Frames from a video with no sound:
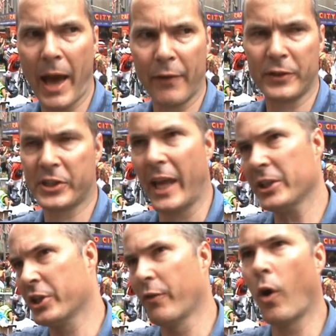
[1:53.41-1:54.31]

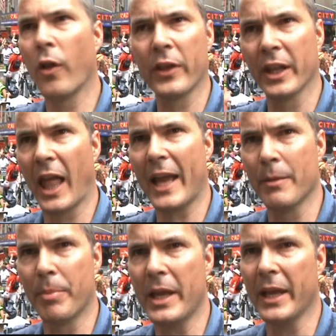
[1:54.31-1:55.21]
manifestation of all the
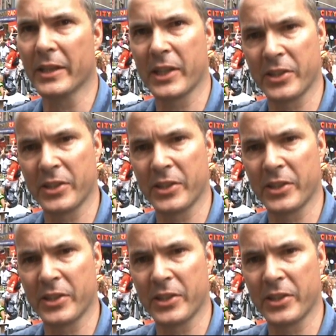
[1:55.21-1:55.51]
enlightened beings,